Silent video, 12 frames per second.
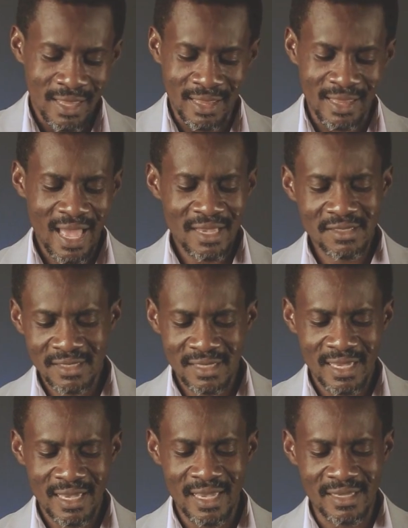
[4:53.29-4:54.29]
lust
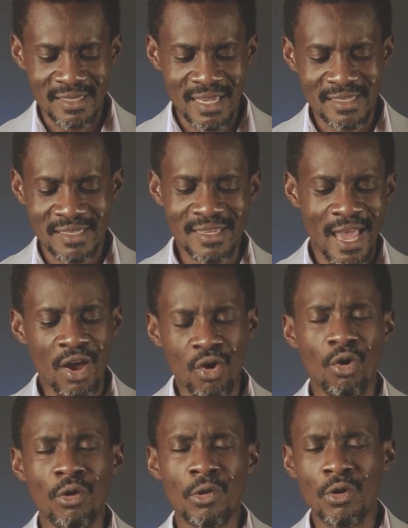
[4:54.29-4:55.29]
is a
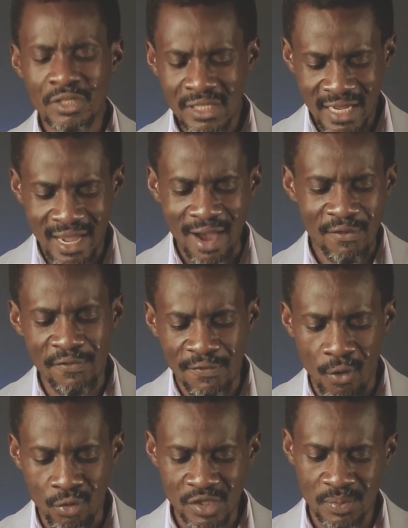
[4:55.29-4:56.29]
psychological
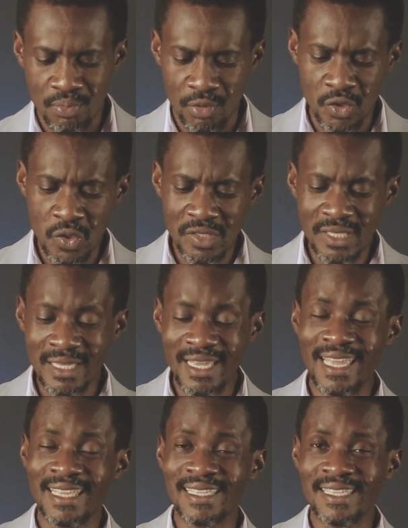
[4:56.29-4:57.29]
force producing
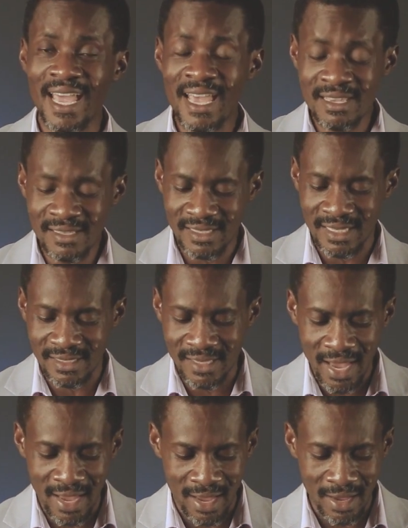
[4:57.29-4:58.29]
intense
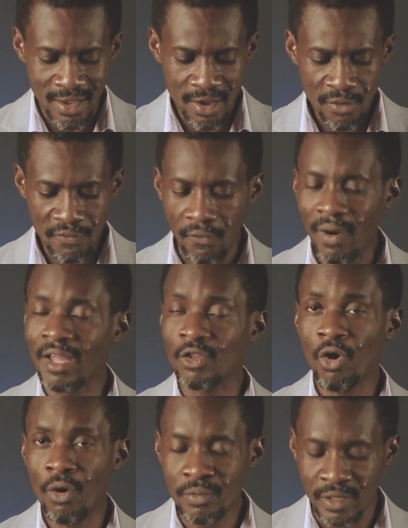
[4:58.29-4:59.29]
desire for
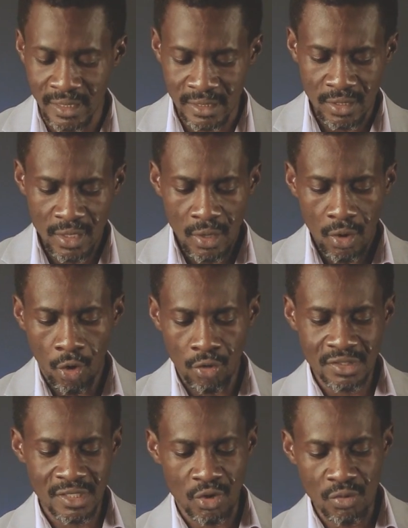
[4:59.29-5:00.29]
an object
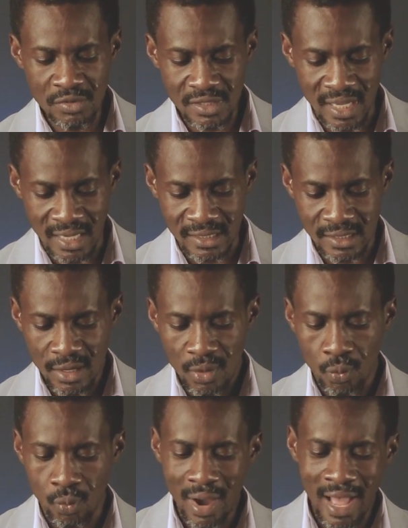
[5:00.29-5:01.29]
or circumstance
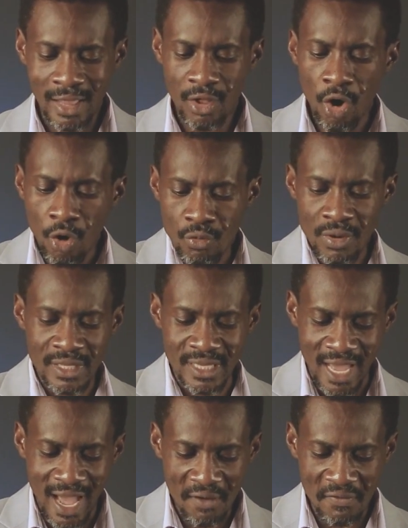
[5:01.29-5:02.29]
while
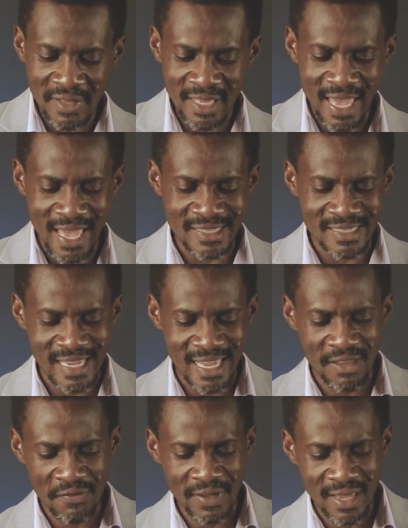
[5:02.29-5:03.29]
already having a
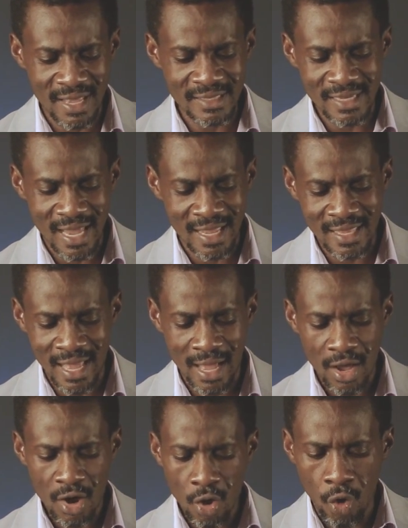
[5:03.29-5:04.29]
significant
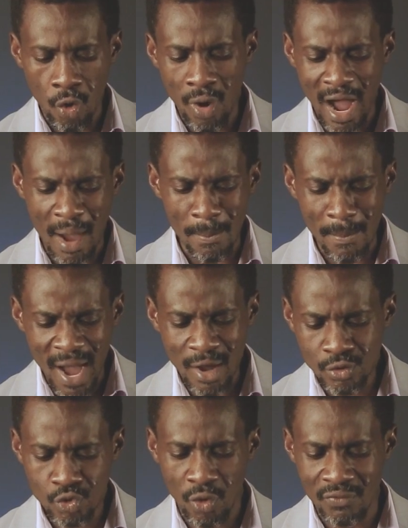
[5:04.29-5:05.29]
other or
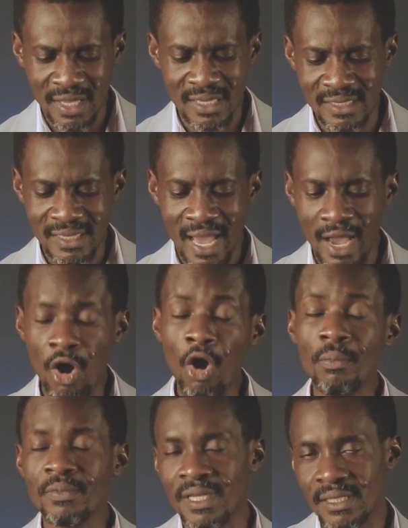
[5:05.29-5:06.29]
amount of the desired
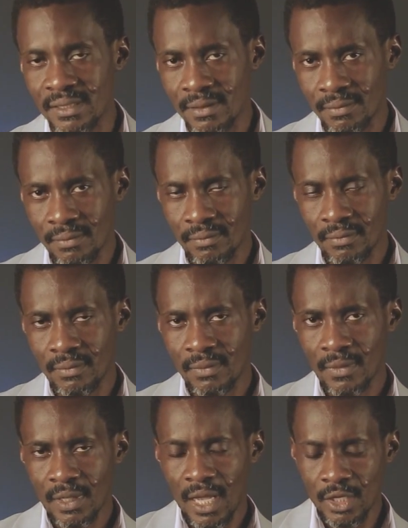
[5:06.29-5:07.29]
object.
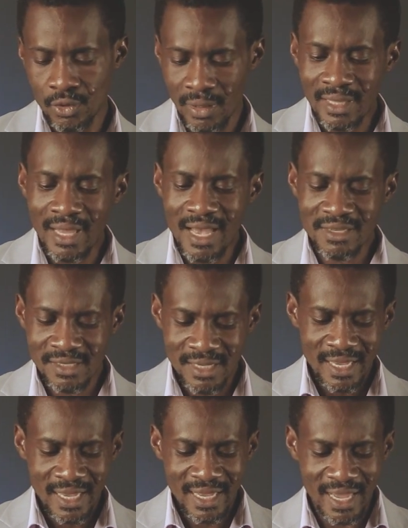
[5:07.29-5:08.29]
And so lust
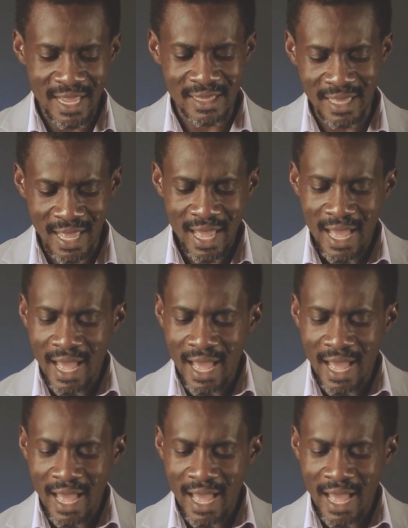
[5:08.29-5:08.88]
can